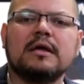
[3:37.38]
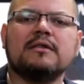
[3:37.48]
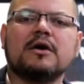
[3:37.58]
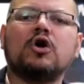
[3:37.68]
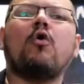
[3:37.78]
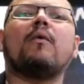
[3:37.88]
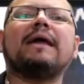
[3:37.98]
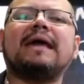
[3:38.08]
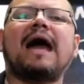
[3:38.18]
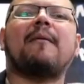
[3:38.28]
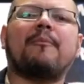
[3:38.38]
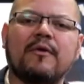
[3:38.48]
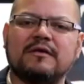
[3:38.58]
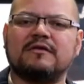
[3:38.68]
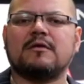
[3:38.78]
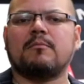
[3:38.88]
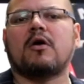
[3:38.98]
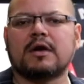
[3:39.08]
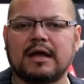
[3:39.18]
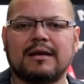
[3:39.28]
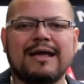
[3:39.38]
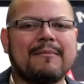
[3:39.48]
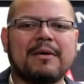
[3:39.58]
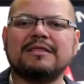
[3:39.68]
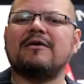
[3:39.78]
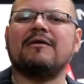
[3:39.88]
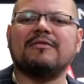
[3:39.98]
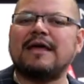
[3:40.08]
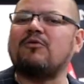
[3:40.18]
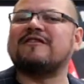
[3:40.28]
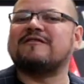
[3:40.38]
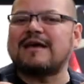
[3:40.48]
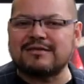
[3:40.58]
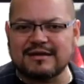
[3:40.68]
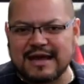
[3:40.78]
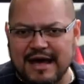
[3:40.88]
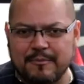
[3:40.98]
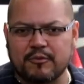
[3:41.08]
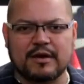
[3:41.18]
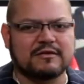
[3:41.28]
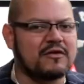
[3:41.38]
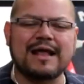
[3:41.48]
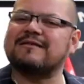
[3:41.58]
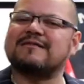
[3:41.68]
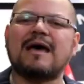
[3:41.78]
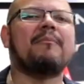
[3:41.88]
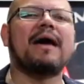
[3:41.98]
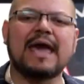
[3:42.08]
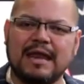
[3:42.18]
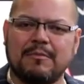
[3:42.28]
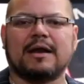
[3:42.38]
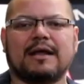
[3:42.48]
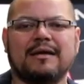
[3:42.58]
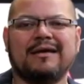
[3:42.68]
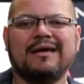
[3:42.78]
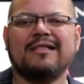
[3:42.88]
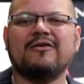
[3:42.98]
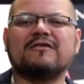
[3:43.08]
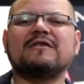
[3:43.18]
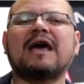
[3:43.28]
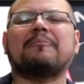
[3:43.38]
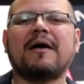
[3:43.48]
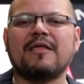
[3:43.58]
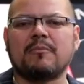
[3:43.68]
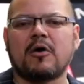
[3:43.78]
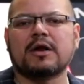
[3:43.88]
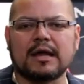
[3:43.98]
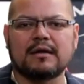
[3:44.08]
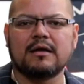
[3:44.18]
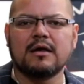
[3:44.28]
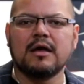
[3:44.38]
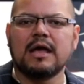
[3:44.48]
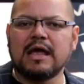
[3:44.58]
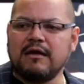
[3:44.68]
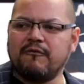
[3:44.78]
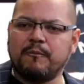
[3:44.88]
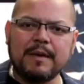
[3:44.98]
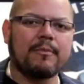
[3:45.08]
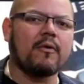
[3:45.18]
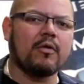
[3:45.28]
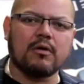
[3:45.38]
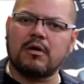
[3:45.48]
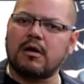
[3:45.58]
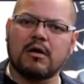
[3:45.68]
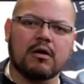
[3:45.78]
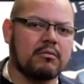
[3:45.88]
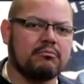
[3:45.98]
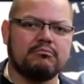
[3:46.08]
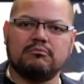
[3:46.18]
the going cap rates in the market, but they don't set the cap rates. They're not set by anybody. They're set by the market. If people are,